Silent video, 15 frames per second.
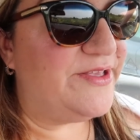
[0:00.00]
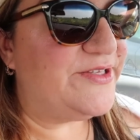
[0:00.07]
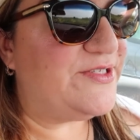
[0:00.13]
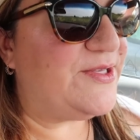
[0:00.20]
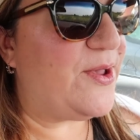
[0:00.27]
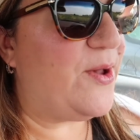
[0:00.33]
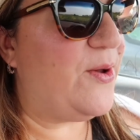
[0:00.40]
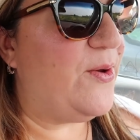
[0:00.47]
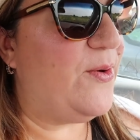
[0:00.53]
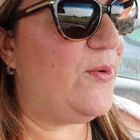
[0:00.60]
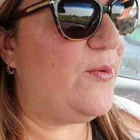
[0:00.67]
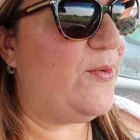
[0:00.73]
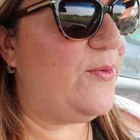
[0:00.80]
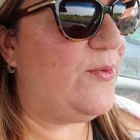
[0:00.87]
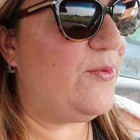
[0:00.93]

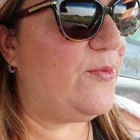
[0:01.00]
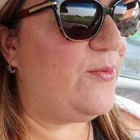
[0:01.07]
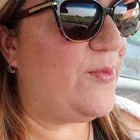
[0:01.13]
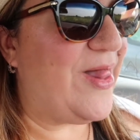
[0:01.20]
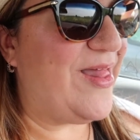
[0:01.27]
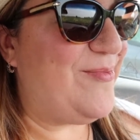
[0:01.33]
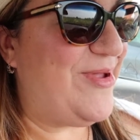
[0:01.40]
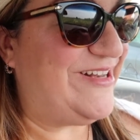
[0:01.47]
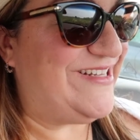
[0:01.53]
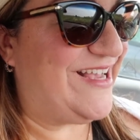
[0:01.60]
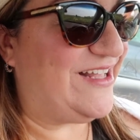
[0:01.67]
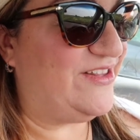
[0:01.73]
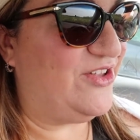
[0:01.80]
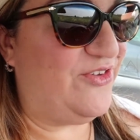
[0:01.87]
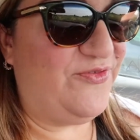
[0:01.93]
So, well, I may
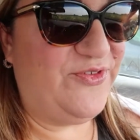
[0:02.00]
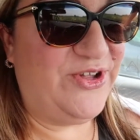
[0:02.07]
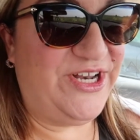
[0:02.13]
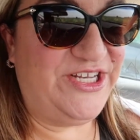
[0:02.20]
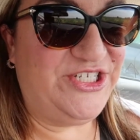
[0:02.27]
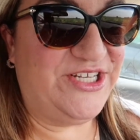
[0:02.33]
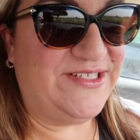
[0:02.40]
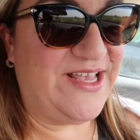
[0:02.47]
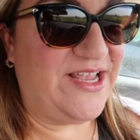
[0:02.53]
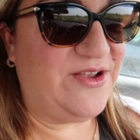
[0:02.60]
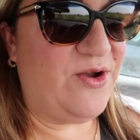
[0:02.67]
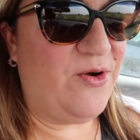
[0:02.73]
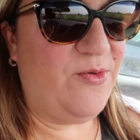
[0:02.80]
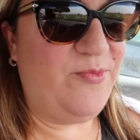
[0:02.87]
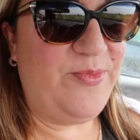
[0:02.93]
take a little footage as I
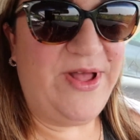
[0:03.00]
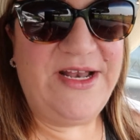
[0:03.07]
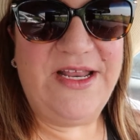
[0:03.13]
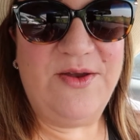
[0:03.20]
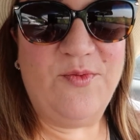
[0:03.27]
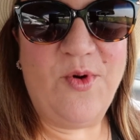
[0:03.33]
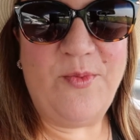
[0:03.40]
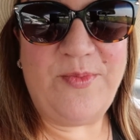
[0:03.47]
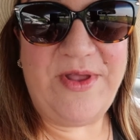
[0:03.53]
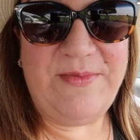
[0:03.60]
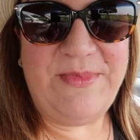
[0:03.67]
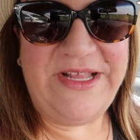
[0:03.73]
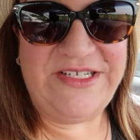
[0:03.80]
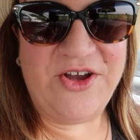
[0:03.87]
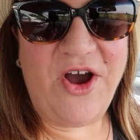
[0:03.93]
go, but it won't be
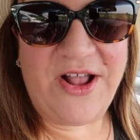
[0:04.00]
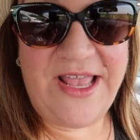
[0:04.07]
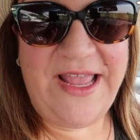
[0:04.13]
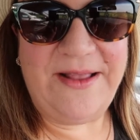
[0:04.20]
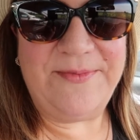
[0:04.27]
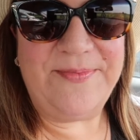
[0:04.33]
me talking.